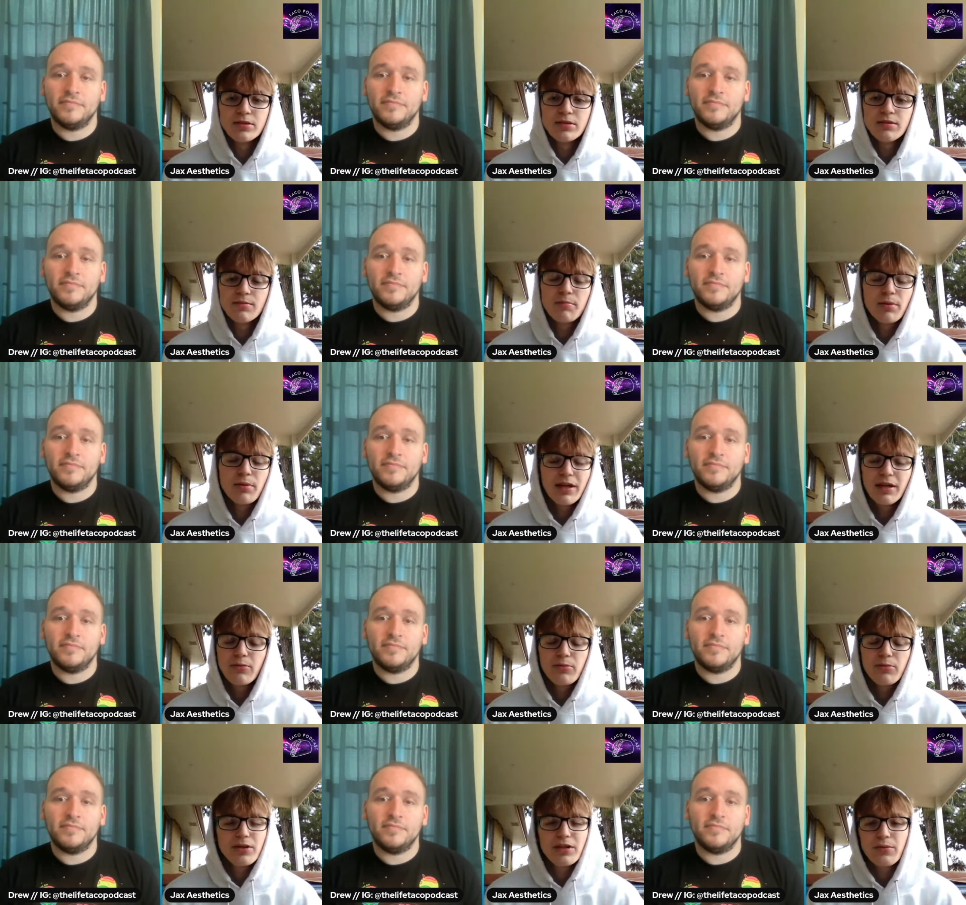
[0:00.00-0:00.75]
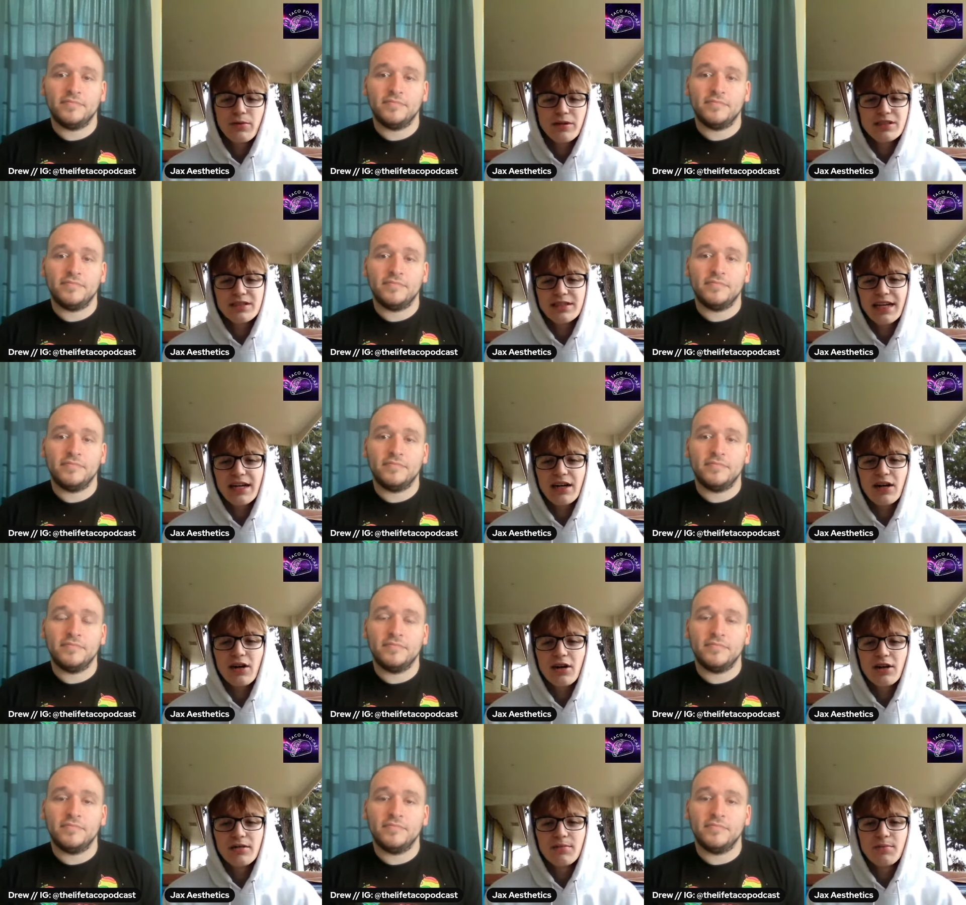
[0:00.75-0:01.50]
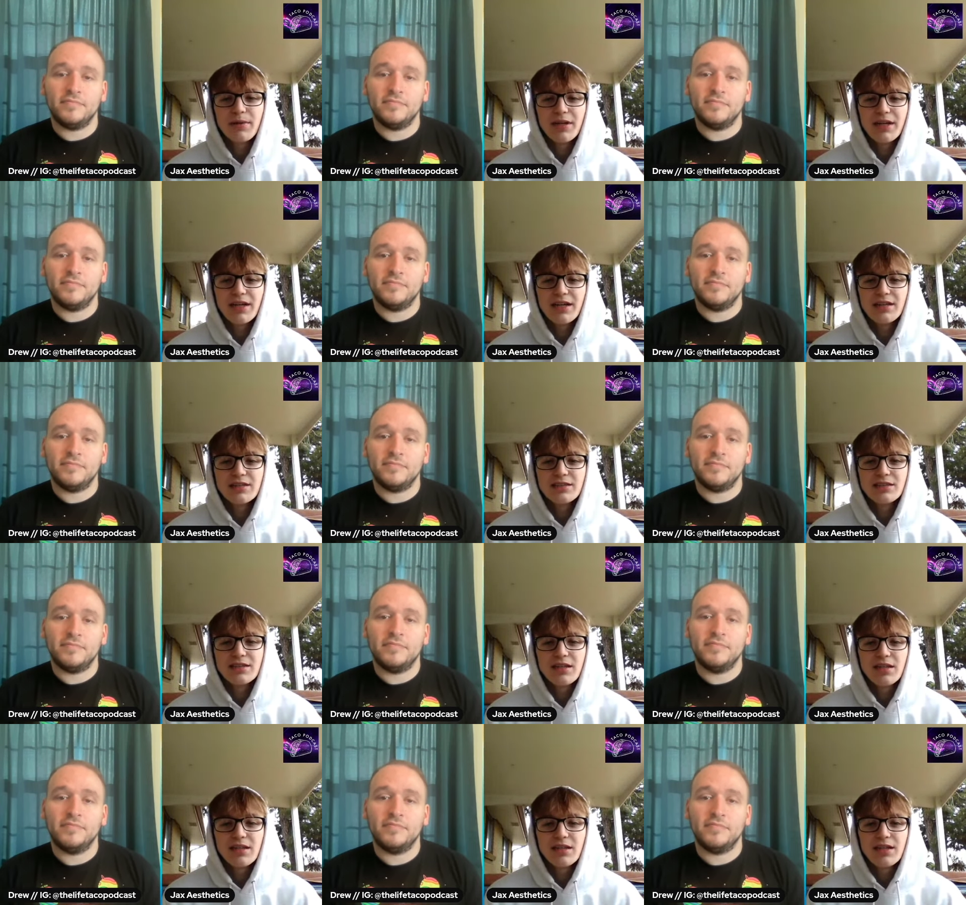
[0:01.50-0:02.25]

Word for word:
Speaker 1: And, but it really wasn't that hard because